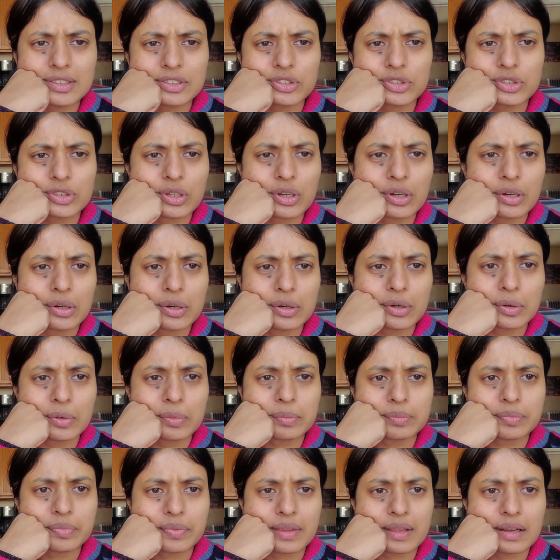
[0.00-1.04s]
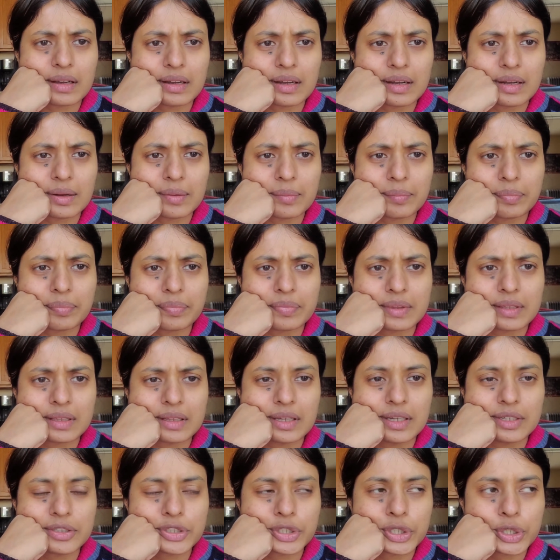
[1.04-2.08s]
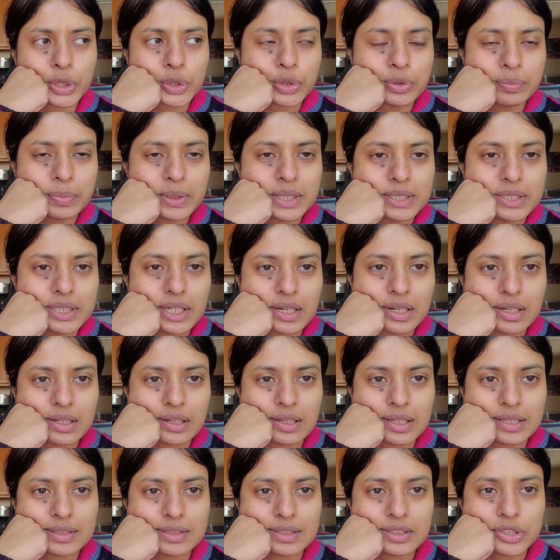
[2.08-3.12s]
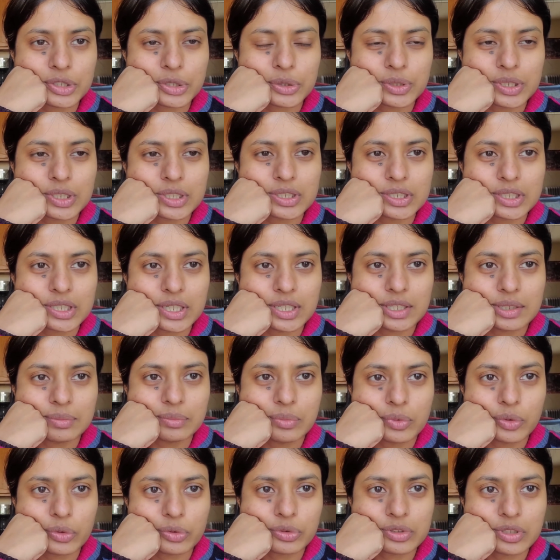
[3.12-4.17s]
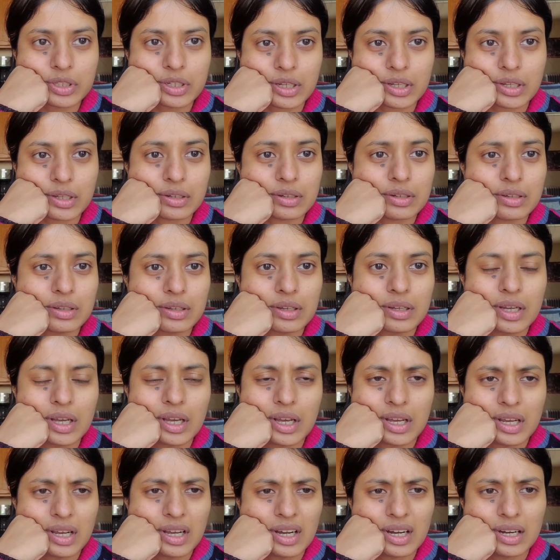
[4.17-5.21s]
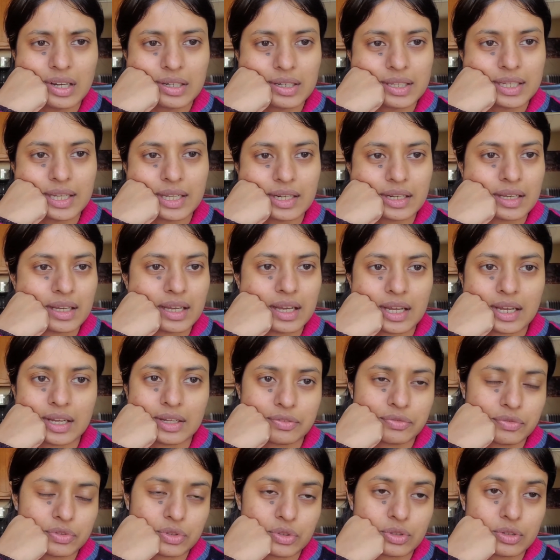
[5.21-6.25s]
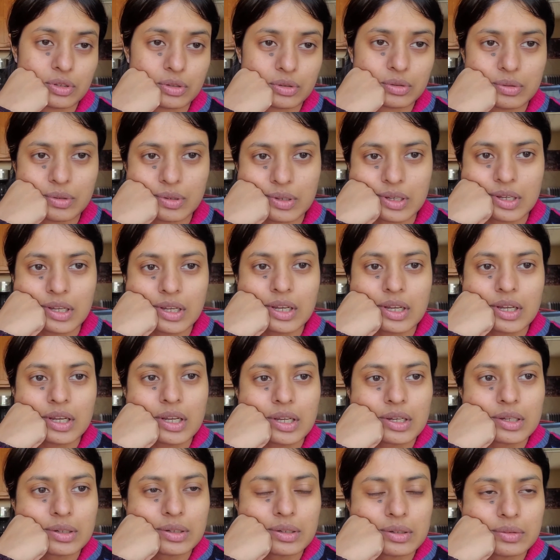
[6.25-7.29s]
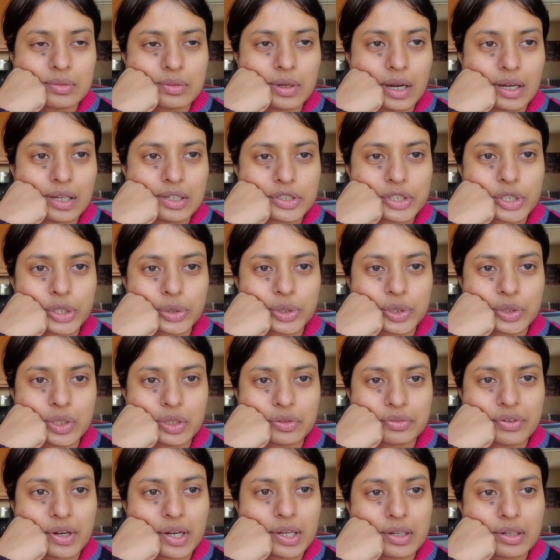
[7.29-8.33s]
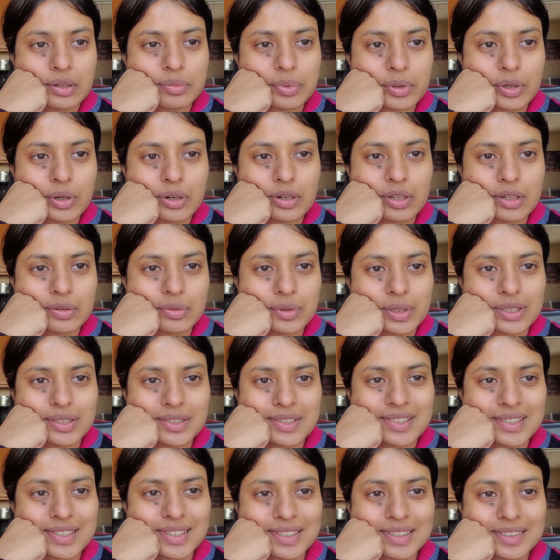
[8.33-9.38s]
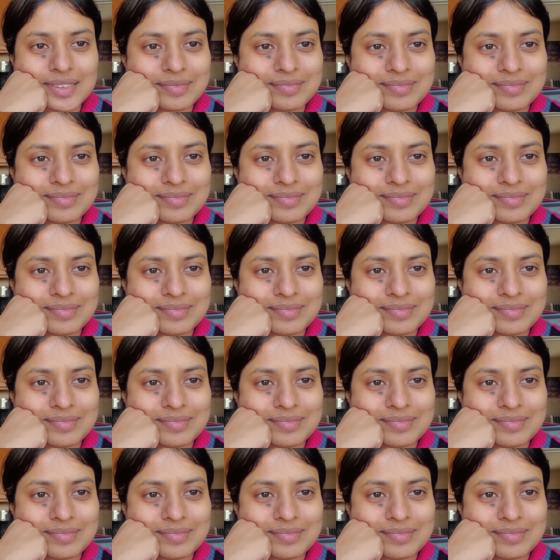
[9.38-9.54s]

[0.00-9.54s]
So um, it should be done. Like this shouldn't take more than a day and a half. So I'll show you the final product when it's done.